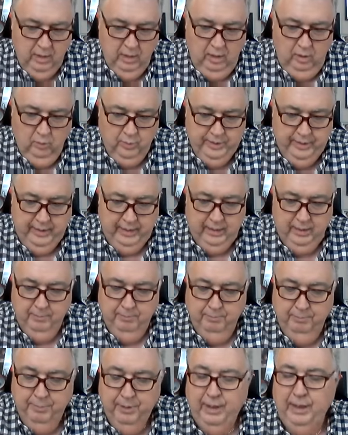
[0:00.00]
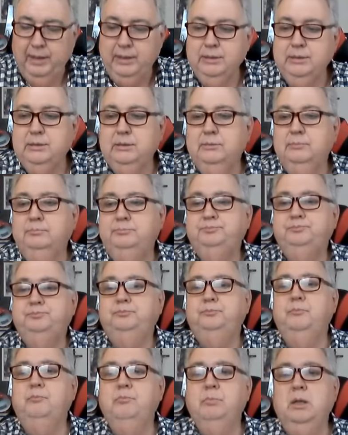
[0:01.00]
Okay, but
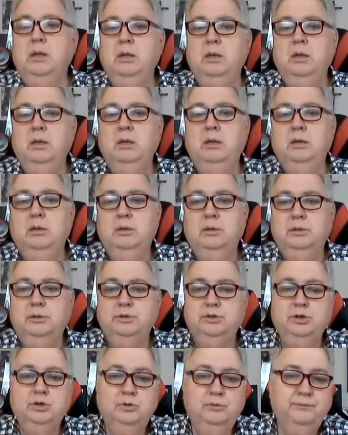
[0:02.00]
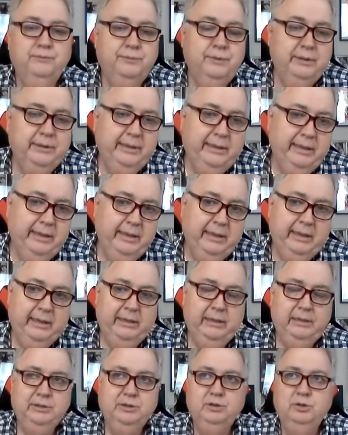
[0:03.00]
tooth
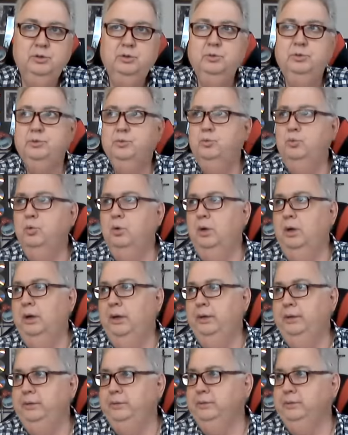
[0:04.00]
decay, tooth rot,